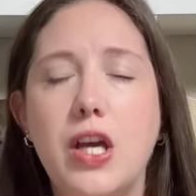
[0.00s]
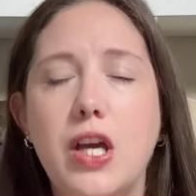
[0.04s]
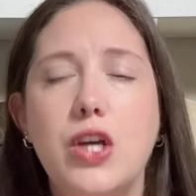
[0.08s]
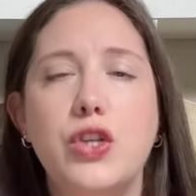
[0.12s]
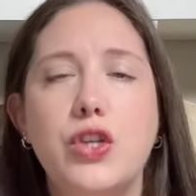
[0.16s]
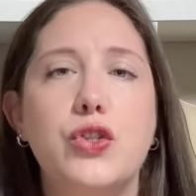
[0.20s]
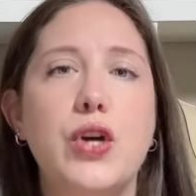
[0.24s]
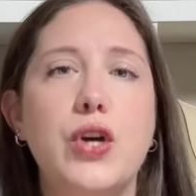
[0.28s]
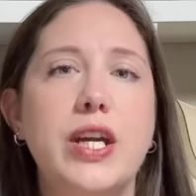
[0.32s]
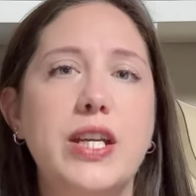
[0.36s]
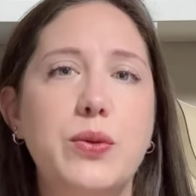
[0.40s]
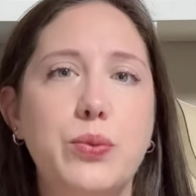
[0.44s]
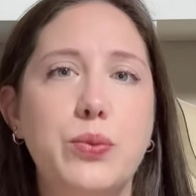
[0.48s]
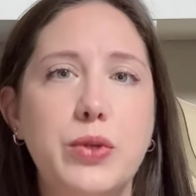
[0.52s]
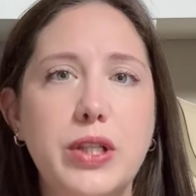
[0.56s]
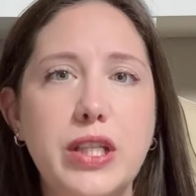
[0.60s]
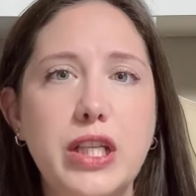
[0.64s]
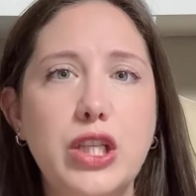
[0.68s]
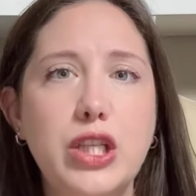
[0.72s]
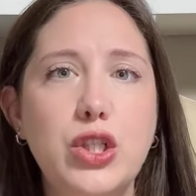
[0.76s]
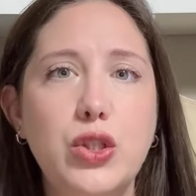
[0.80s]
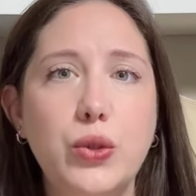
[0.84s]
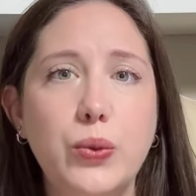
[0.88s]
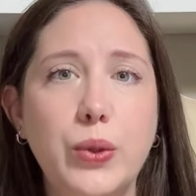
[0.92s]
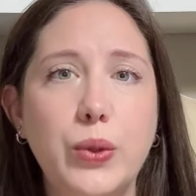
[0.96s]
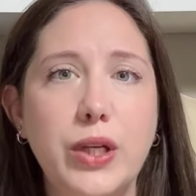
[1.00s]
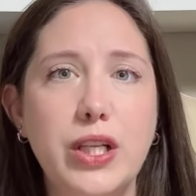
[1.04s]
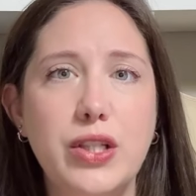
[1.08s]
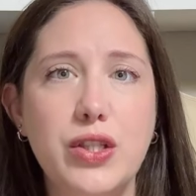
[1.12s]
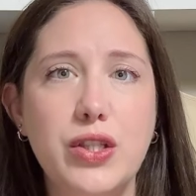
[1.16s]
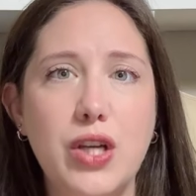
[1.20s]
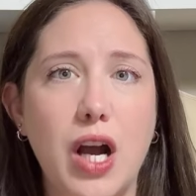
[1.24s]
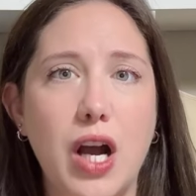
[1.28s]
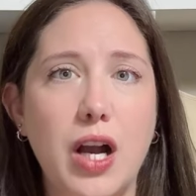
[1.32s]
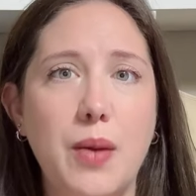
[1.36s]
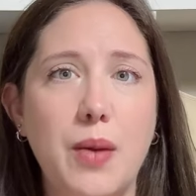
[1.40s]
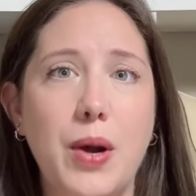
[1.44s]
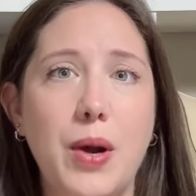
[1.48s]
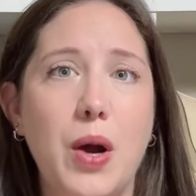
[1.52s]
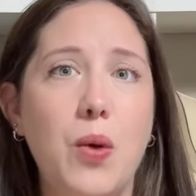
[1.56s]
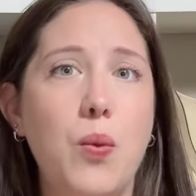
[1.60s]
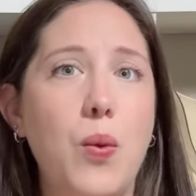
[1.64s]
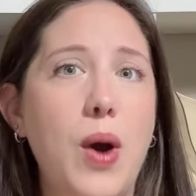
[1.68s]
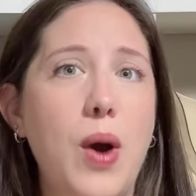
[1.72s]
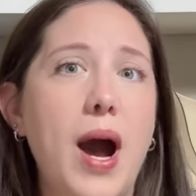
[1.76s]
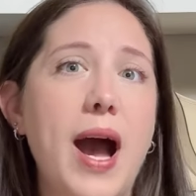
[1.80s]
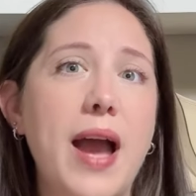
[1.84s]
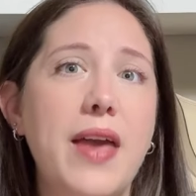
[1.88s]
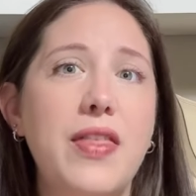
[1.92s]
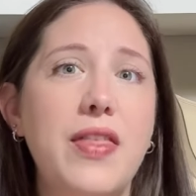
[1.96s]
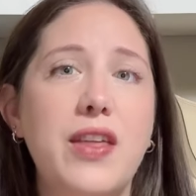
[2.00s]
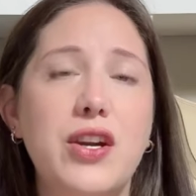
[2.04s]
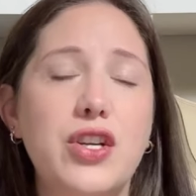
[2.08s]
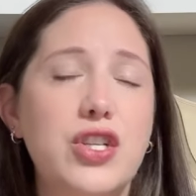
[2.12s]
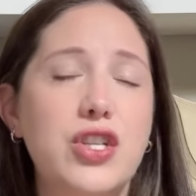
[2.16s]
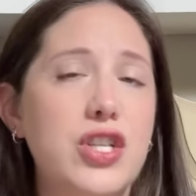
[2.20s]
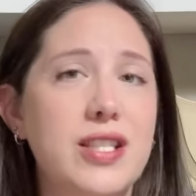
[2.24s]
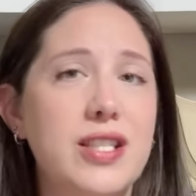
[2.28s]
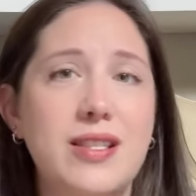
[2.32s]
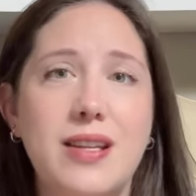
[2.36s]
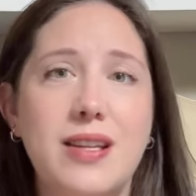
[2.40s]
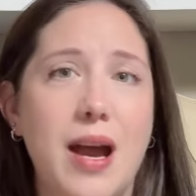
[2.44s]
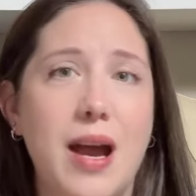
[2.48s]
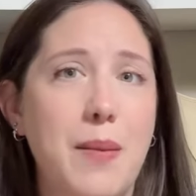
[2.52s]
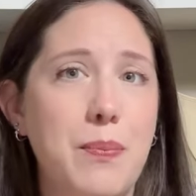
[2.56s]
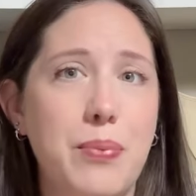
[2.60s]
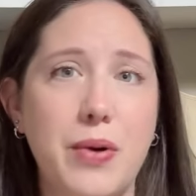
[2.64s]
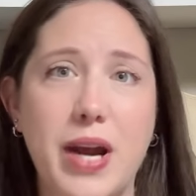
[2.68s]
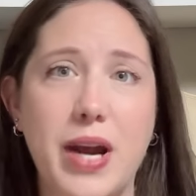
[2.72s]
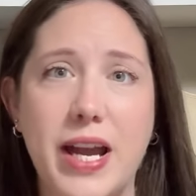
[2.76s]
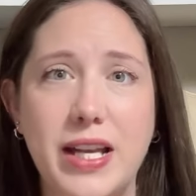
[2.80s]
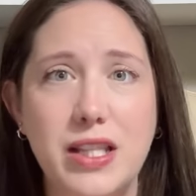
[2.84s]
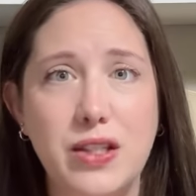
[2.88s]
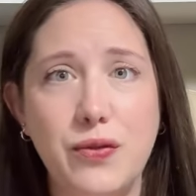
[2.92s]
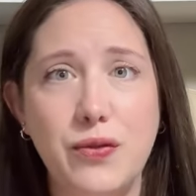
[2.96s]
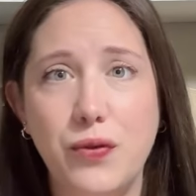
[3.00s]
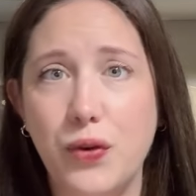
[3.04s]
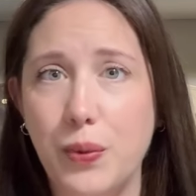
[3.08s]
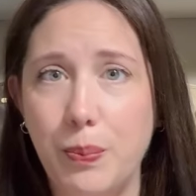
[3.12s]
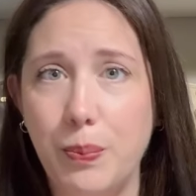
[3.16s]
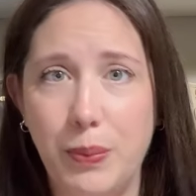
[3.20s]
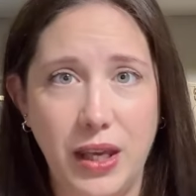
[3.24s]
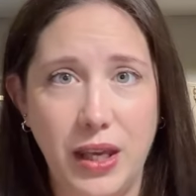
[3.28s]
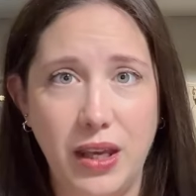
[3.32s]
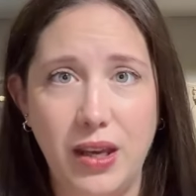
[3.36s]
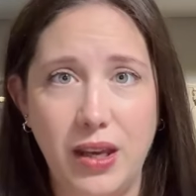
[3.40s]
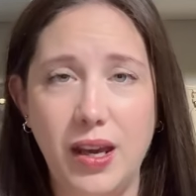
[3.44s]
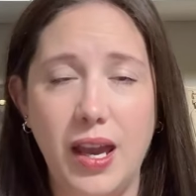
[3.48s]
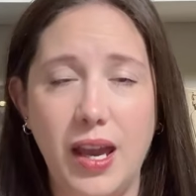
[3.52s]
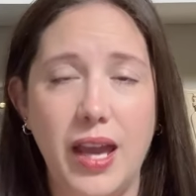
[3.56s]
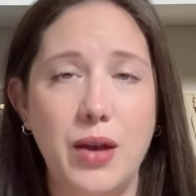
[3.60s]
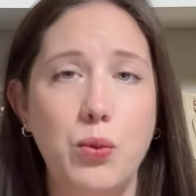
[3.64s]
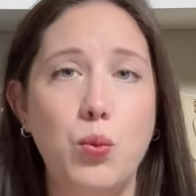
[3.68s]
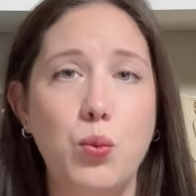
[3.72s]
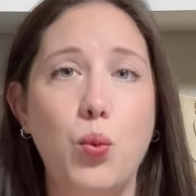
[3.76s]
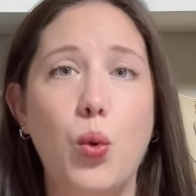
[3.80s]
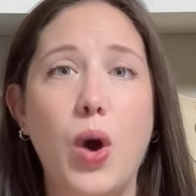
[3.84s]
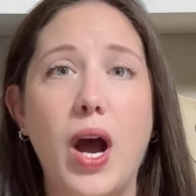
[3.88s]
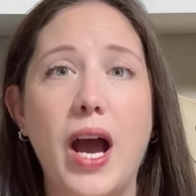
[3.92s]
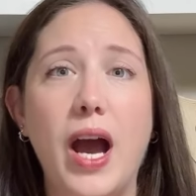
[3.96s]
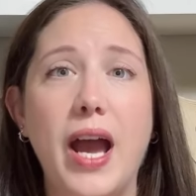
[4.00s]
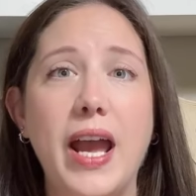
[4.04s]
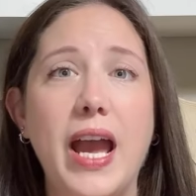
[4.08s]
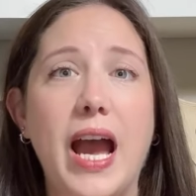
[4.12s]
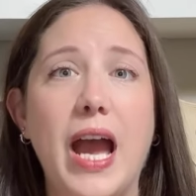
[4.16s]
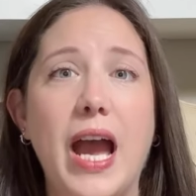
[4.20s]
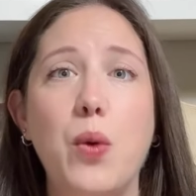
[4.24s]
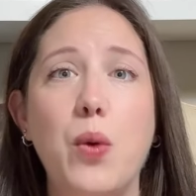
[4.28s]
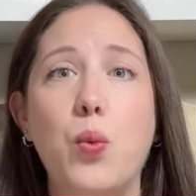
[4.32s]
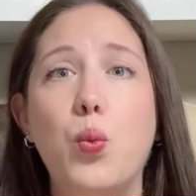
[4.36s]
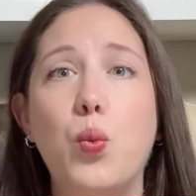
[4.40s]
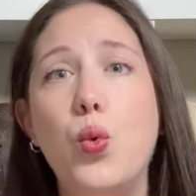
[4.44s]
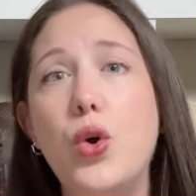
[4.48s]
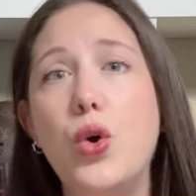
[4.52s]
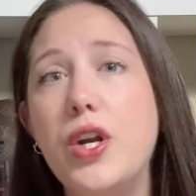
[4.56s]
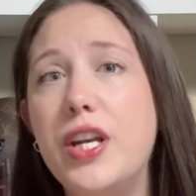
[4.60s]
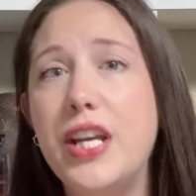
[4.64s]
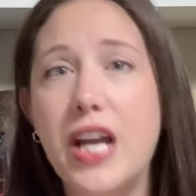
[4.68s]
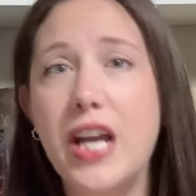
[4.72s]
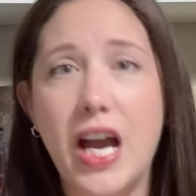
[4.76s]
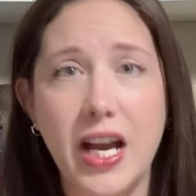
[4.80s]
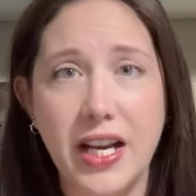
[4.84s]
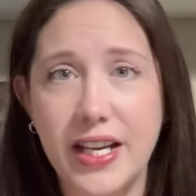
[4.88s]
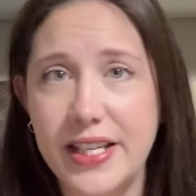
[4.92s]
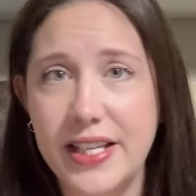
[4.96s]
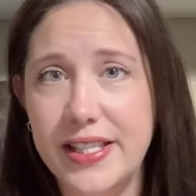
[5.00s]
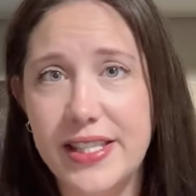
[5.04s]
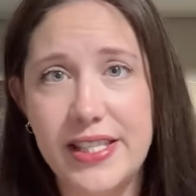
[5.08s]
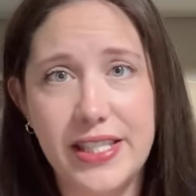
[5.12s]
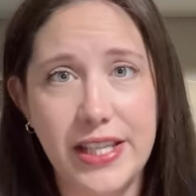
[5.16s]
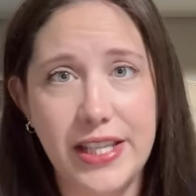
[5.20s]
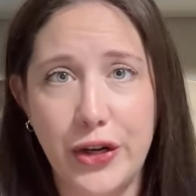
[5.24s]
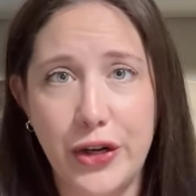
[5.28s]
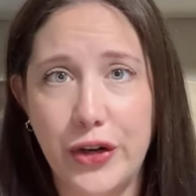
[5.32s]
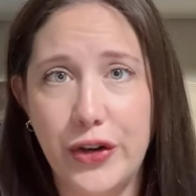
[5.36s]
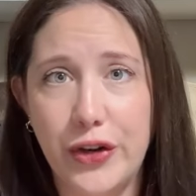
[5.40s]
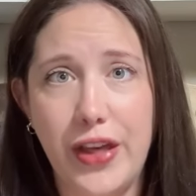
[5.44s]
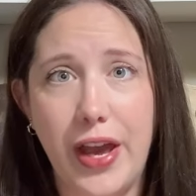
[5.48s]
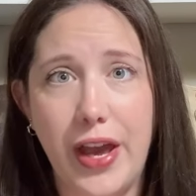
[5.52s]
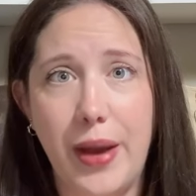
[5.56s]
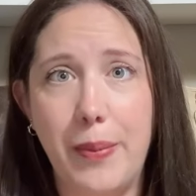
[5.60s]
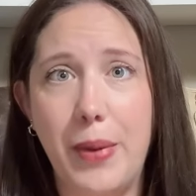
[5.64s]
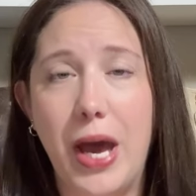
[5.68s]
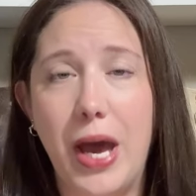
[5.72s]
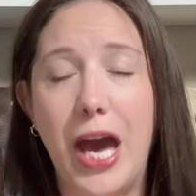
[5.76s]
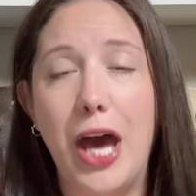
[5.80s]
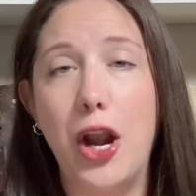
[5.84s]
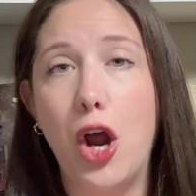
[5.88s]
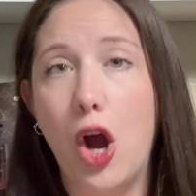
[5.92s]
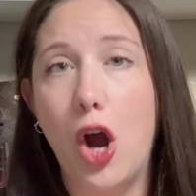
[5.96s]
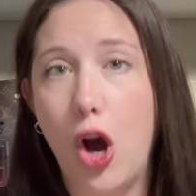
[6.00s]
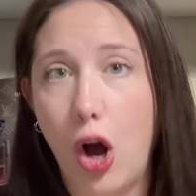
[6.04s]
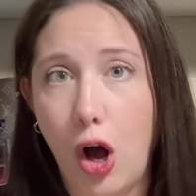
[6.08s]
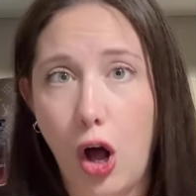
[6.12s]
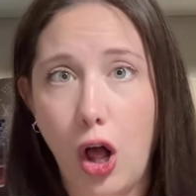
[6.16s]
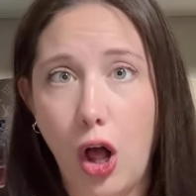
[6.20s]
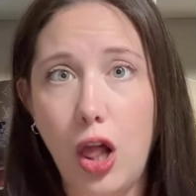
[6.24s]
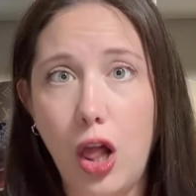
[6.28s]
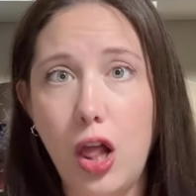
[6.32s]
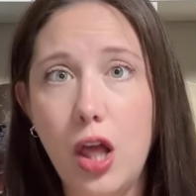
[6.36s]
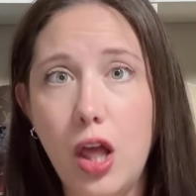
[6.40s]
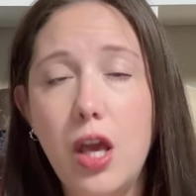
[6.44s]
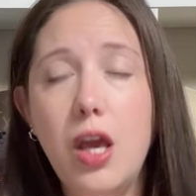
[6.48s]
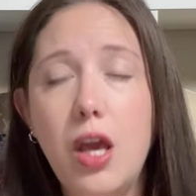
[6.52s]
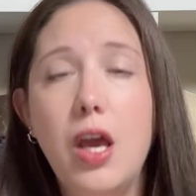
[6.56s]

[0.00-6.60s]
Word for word: So I really do want to talk about why they're just not brands for me and why I would not consider them at all.